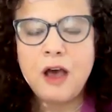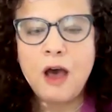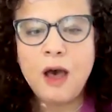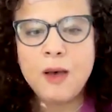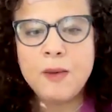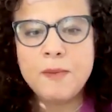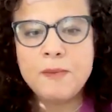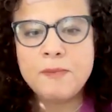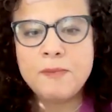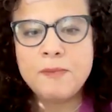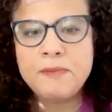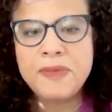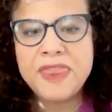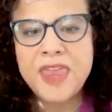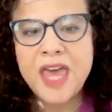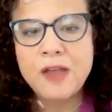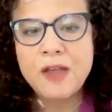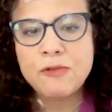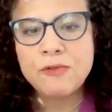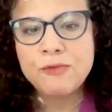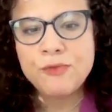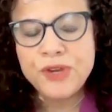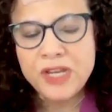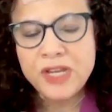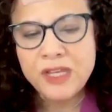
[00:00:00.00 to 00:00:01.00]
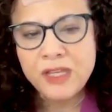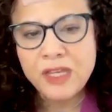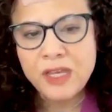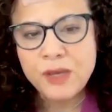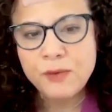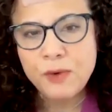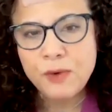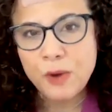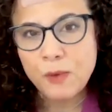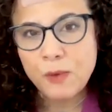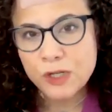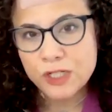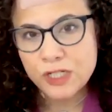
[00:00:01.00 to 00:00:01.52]
But that really
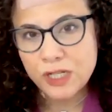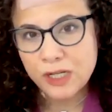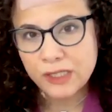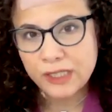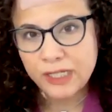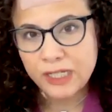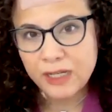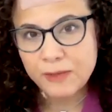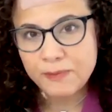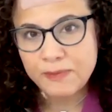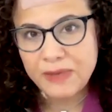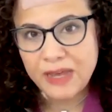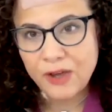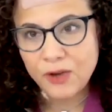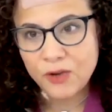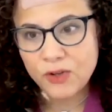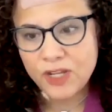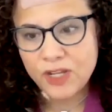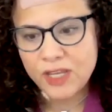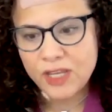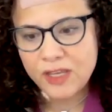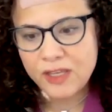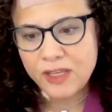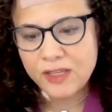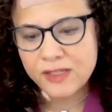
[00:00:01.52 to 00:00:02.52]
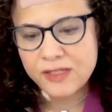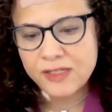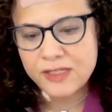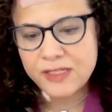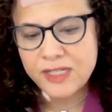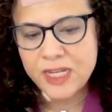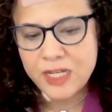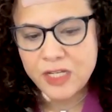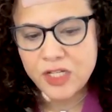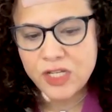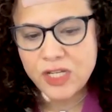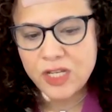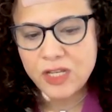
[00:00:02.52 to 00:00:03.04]
what we're talking about is
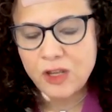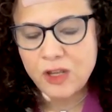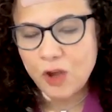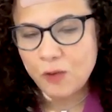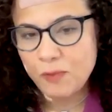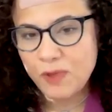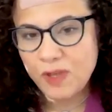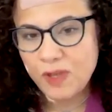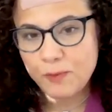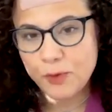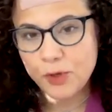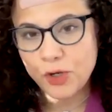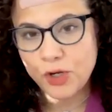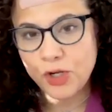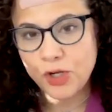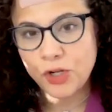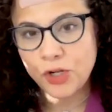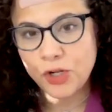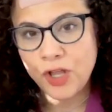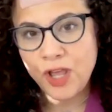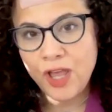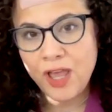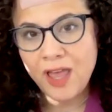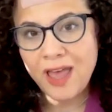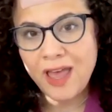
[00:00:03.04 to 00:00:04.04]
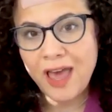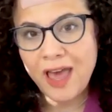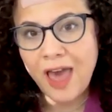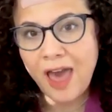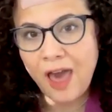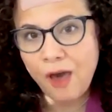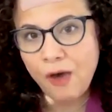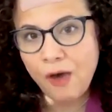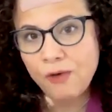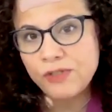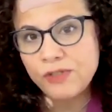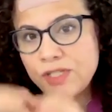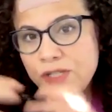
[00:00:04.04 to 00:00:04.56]
teaching young people
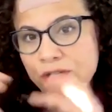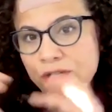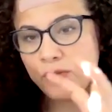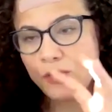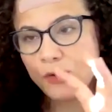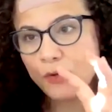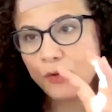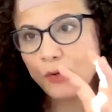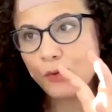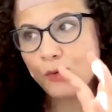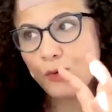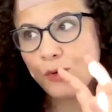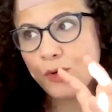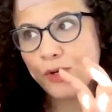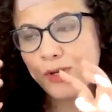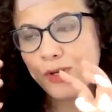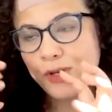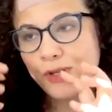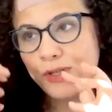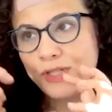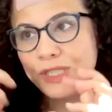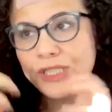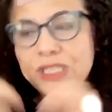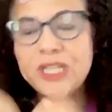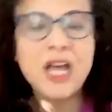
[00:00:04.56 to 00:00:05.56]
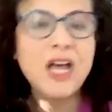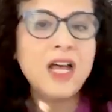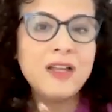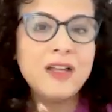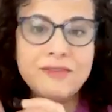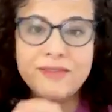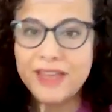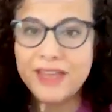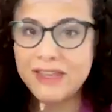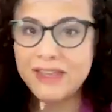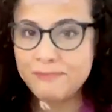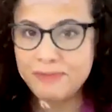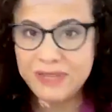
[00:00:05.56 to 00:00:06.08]
how to
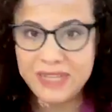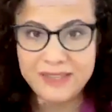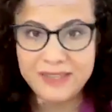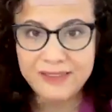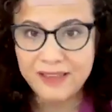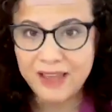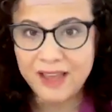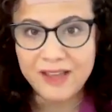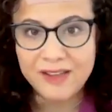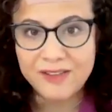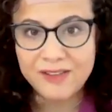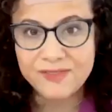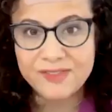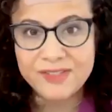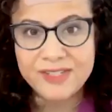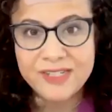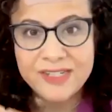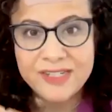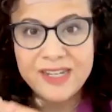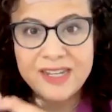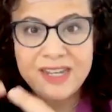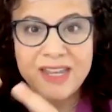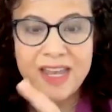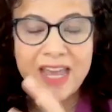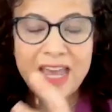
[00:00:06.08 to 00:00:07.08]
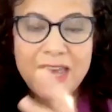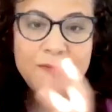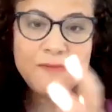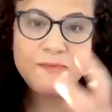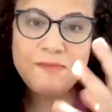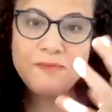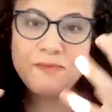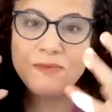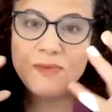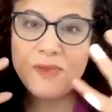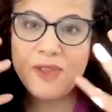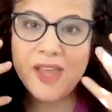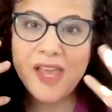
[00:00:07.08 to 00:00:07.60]
love and be loved
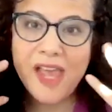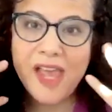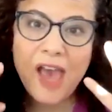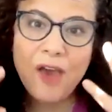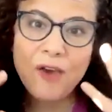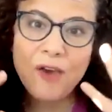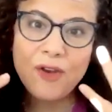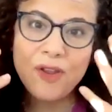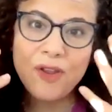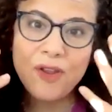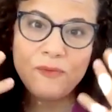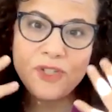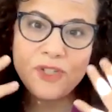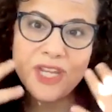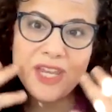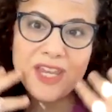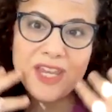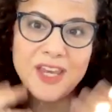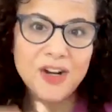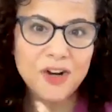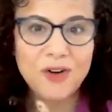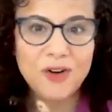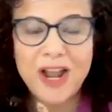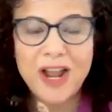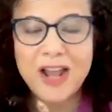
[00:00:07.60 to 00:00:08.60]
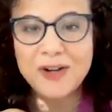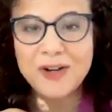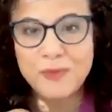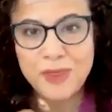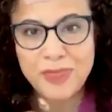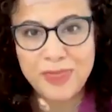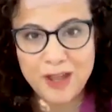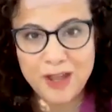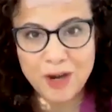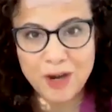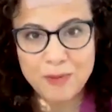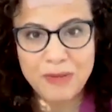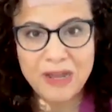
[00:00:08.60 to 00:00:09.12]
and how to interact
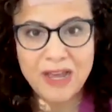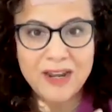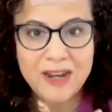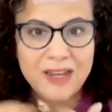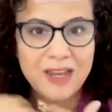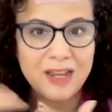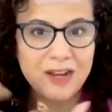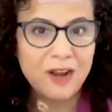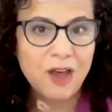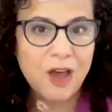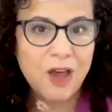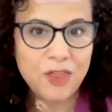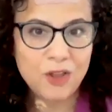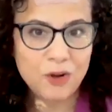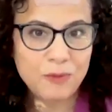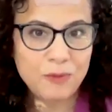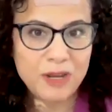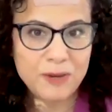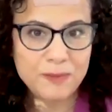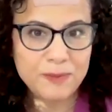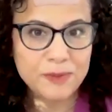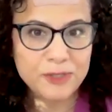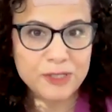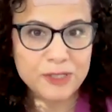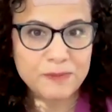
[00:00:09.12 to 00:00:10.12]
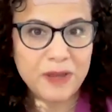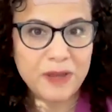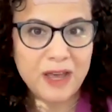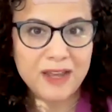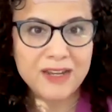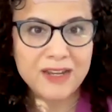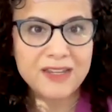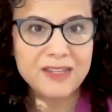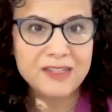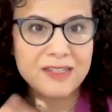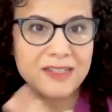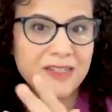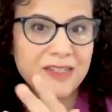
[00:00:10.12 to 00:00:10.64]
with their body and other people's
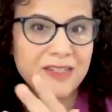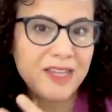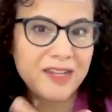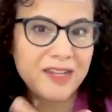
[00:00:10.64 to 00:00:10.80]
bodies